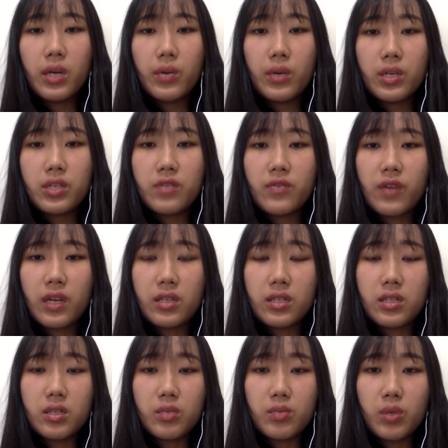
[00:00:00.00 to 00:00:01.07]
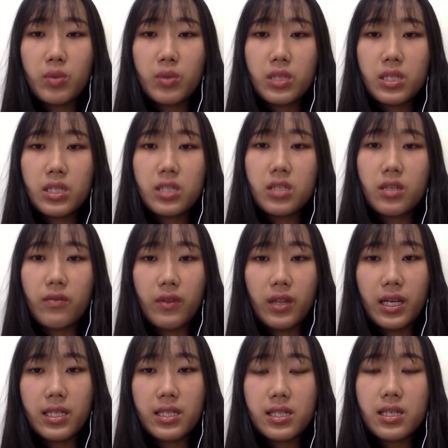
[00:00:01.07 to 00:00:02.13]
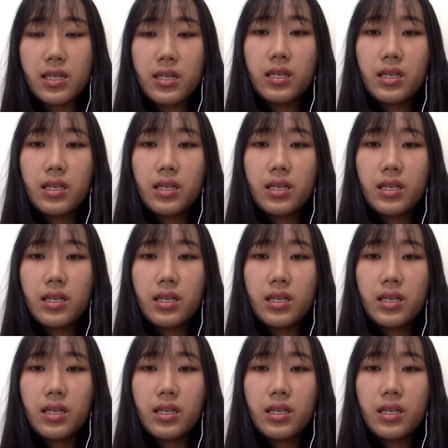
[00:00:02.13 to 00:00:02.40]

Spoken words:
which finding the properties of light.